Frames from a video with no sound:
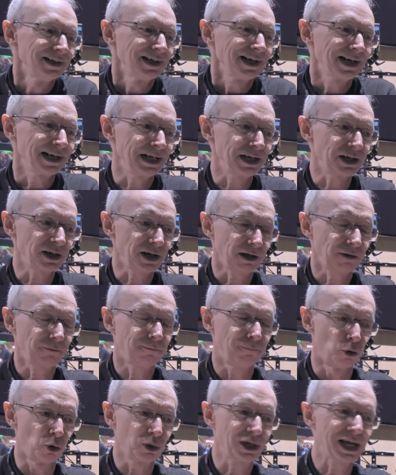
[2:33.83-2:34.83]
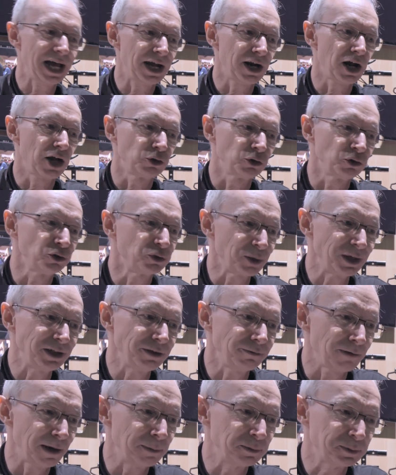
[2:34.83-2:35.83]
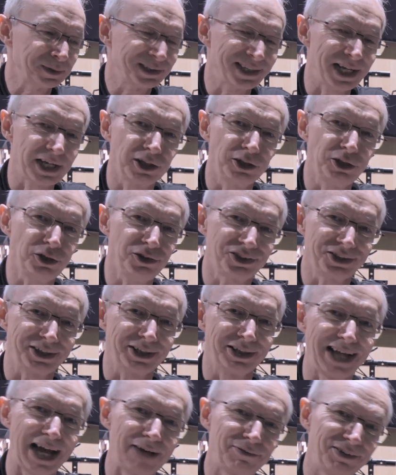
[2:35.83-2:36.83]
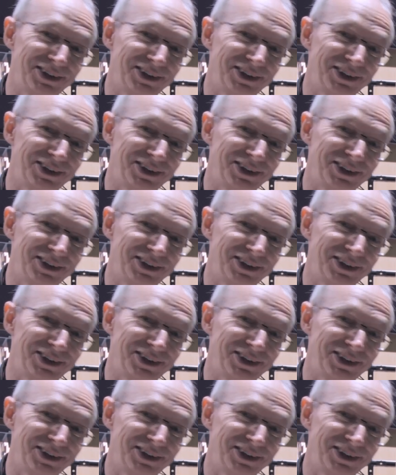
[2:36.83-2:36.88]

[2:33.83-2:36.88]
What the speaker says: and in 4K at 120 frames per second you still have